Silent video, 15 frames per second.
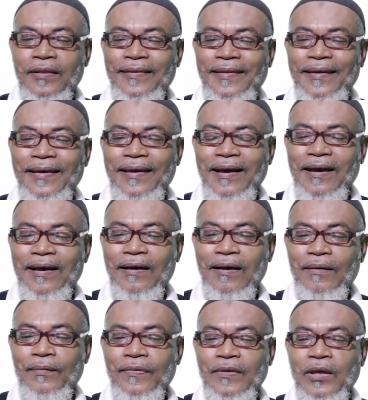
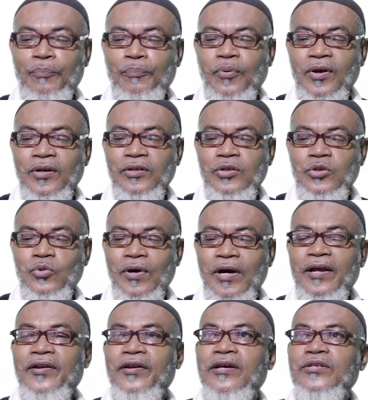they point to
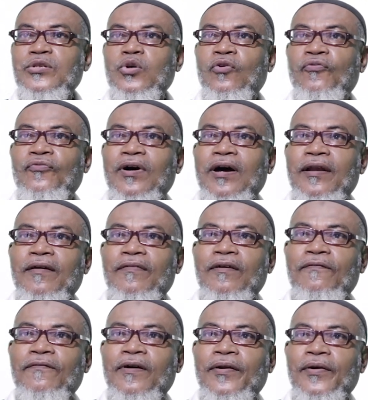address of
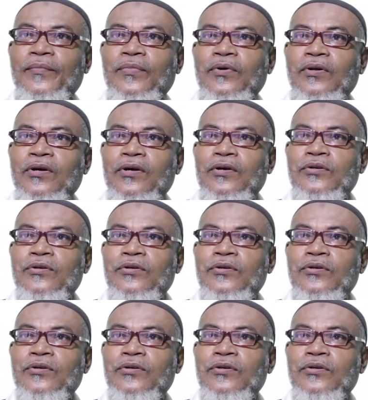another variable.